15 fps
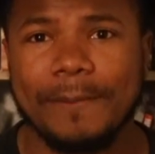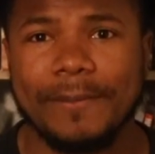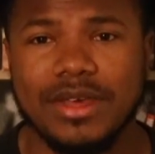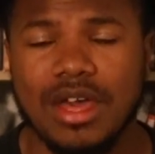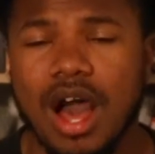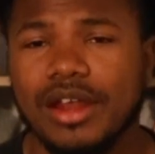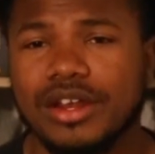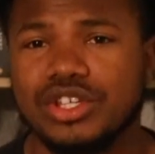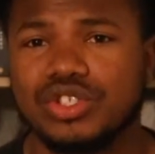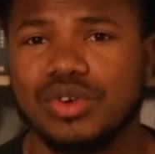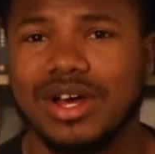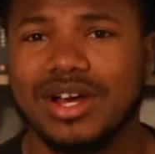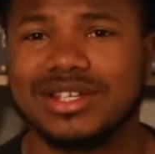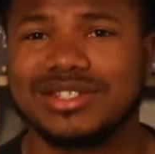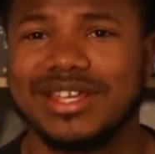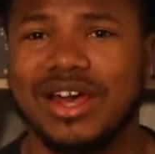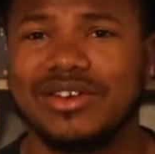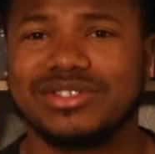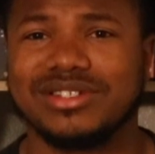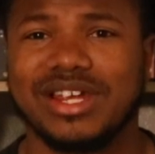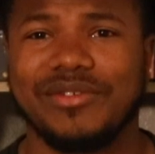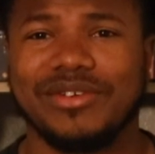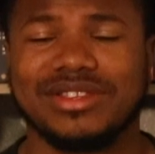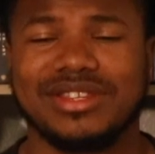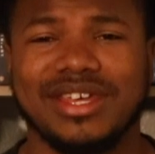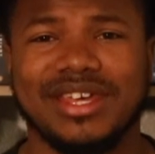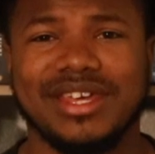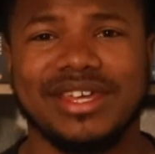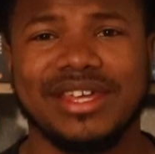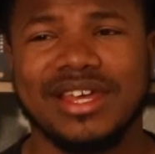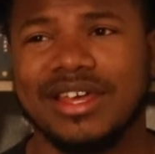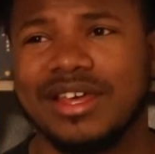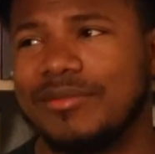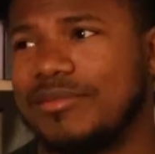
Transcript: beyond the drug sales and everything,